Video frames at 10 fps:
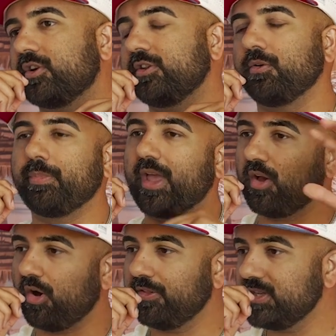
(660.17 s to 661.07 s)
and they'll pay
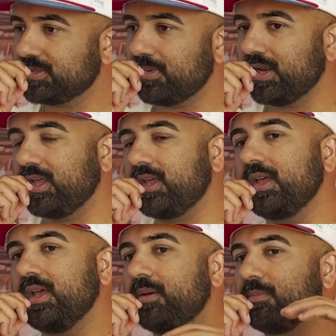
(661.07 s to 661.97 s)
all this money
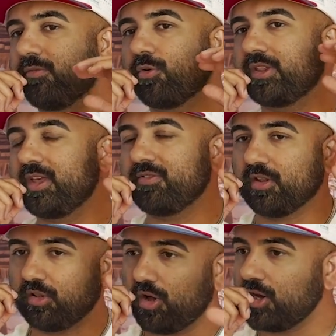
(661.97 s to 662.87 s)
before they even
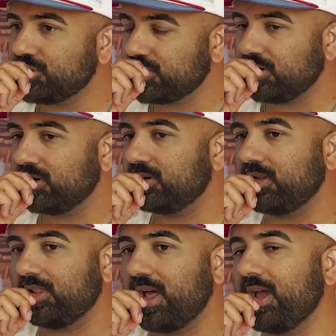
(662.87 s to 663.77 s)
launch their
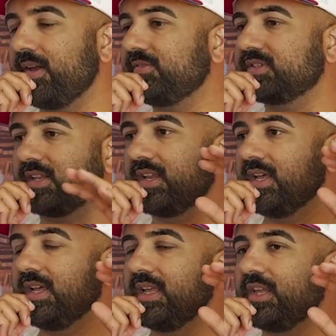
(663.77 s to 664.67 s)
lives. And
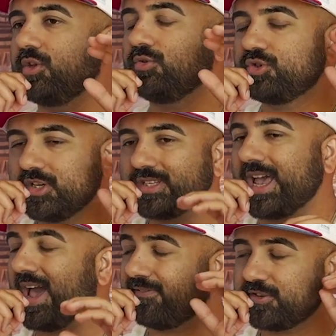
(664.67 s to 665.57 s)
you just
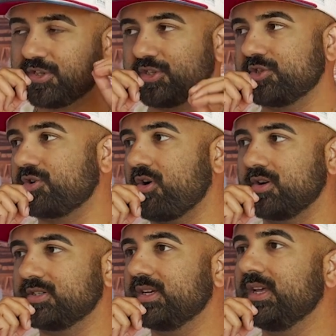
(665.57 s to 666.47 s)
have to start.